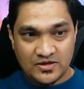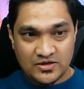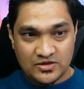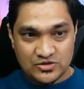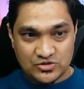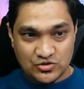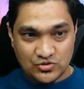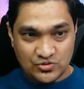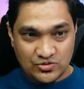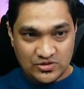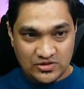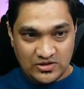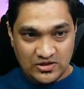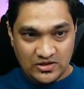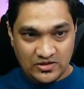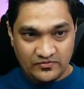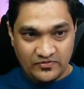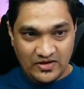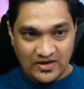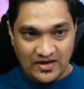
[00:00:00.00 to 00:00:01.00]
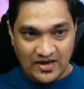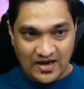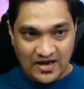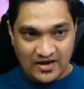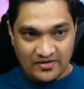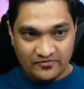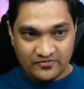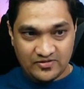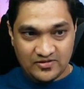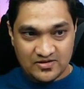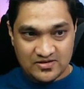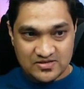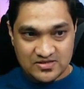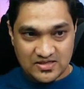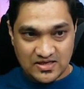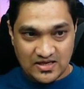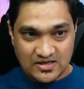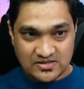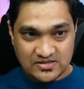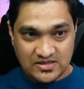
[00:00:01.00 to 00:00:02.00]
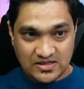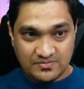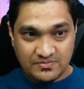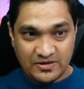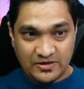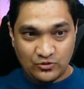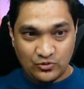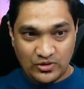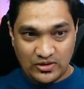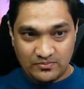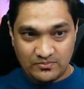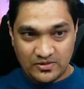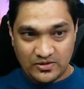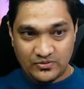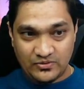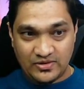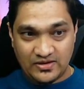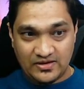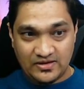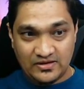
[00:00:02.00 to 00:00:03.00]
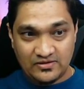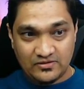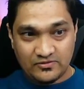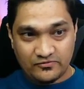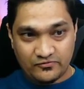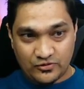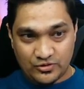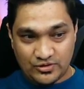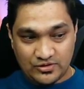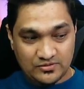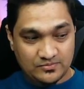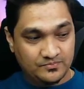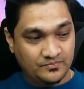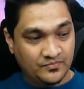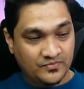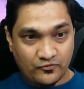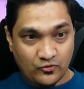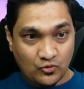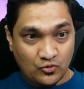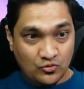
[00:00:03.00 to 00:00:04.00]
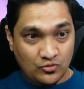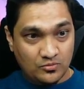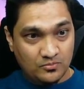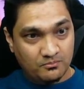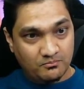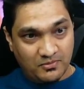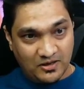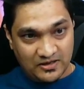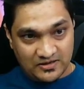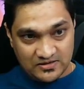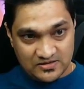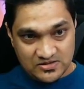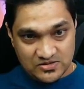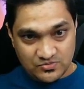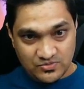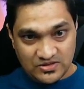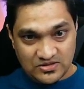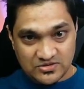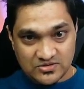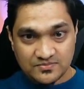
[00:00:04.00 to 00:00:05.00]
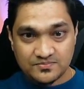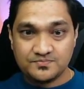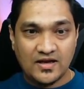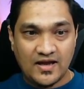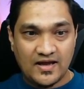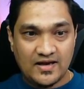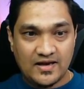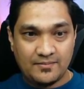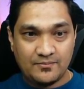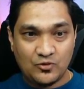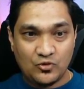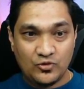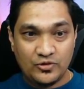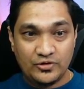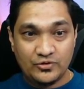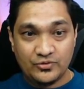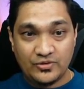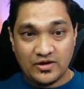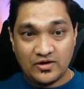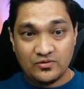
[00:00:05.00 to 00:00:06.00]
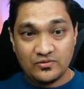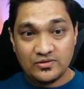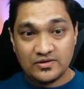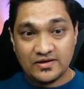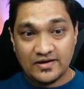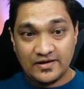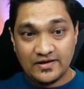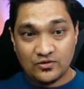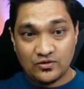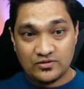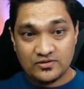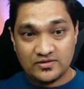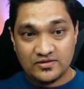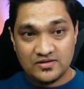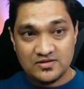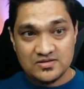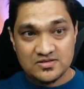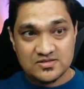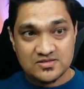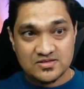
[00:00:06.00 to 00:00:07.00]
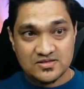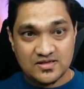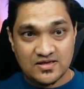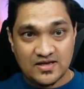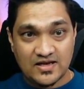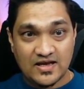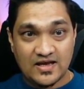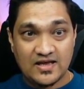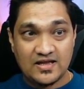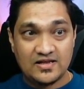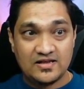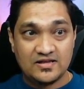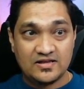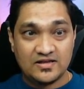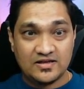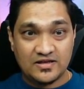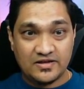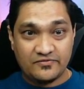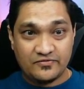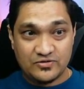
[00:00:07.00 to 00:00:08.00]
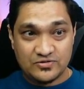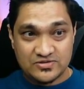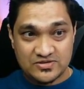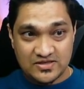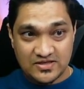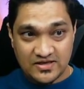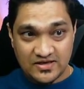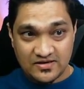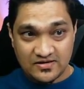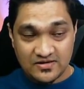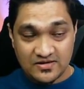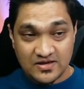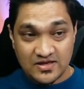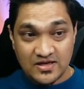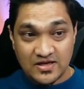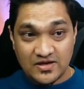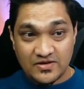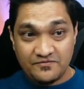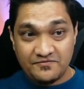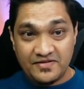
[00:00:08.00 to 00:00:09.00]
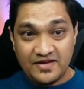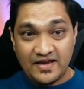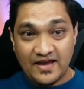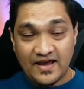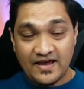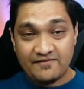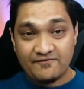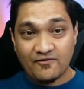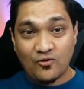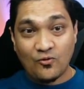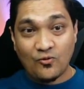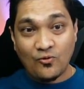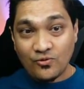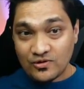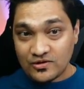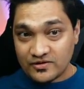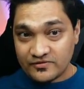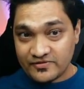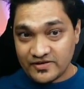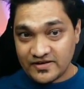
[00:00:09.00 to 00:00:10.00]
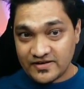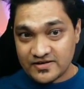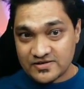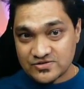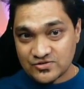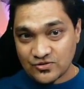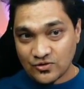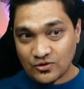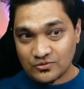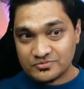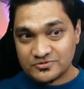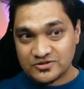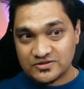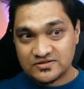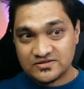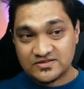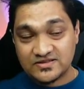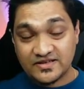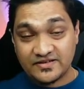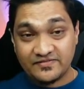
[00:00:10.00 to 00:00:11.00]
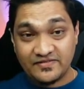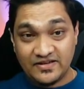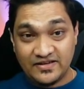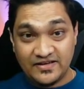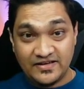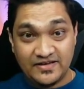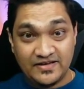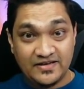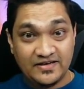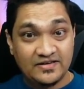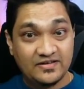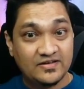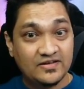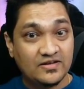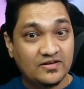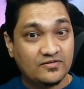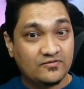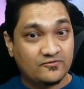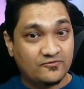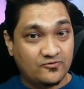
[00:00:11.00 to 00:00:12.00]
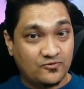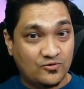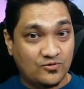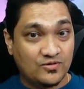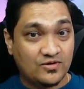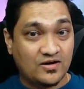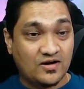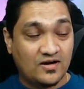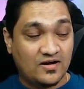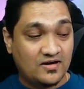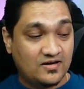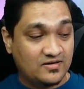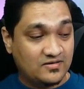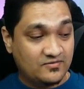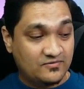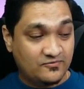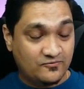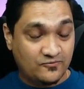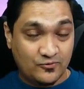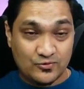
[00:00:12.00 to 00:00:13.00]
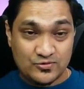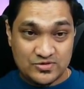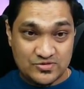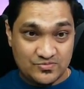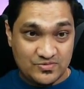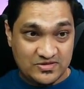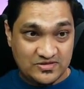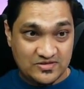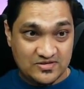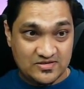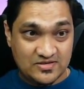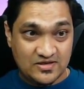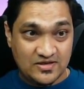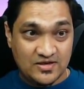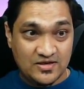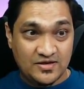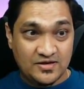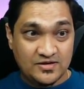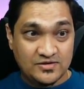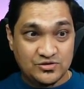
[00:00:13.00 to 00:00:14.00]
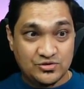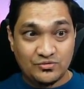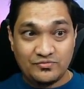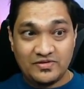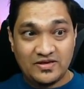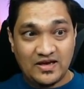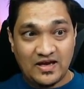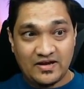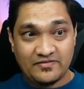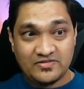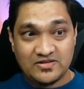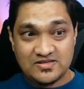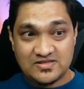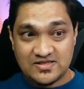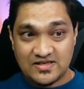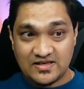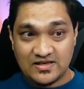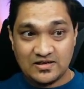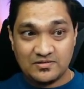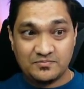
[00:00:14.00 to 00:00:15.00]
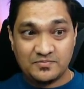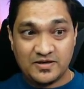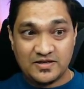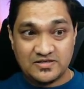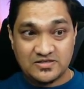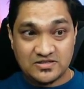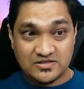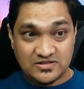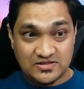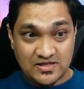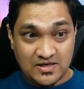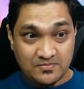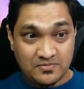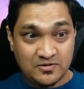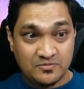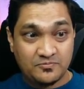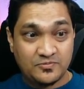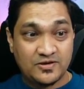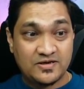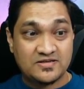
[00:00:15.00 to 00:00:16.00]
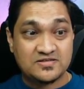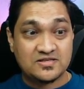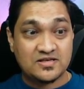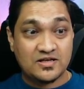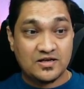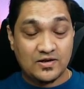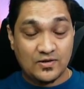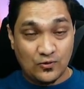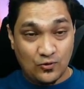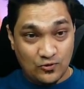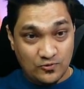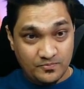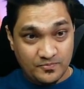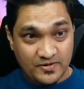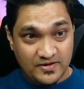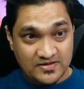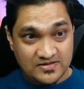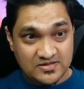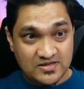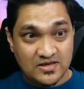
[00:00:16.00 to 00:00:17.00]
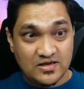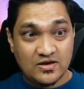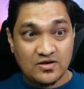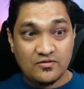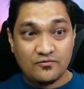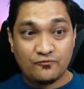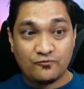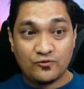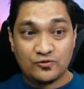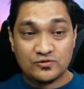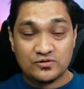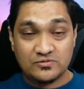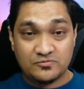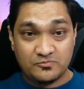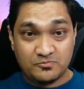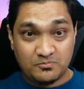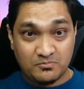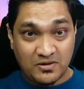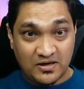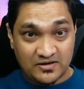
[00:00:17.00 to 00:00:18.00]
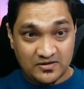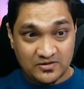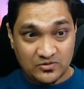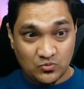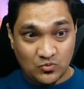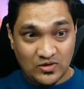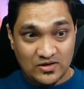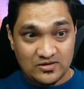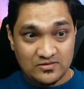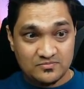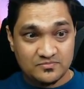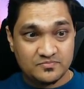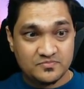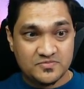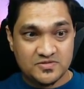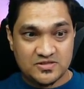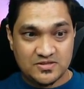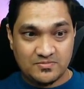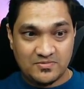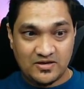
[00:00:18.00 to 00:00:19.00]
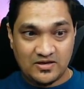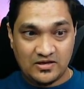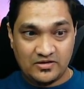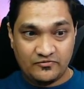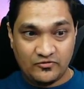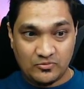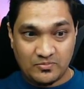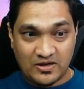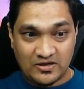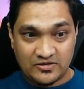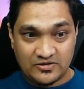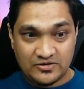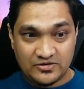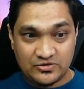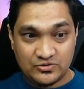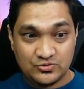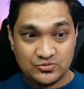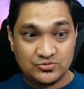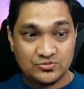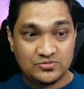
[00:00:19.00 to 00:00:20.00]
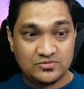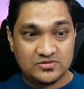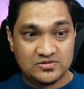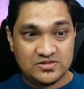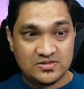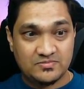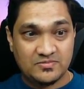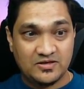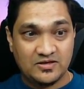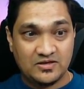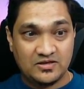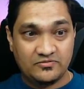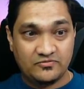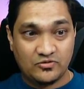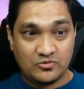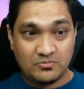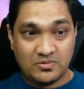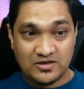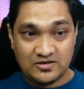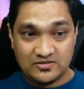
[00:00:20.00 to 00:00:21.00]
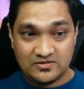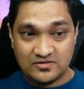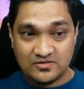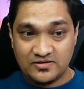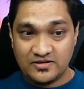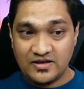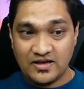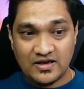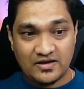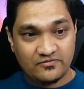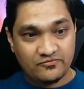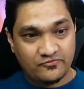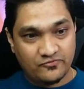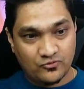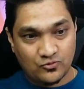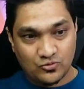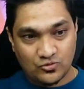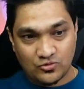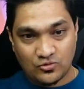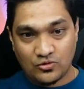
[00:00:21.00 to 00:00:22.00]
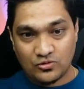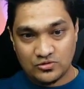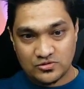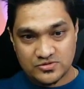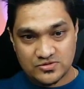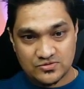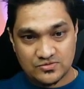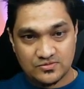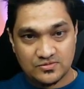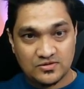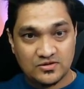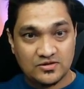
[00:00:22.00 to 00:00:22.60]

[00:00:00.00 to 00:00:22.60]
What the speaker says: So here we have this Zigbee2MQTT for the 4 button switch, and I'm going to now click on this, and if you see here, we have all the various options that we need for our 4 switches. So we have the single press, double press, long press for the button 1, similarly for button 2, similarly for button 3 and 4 also.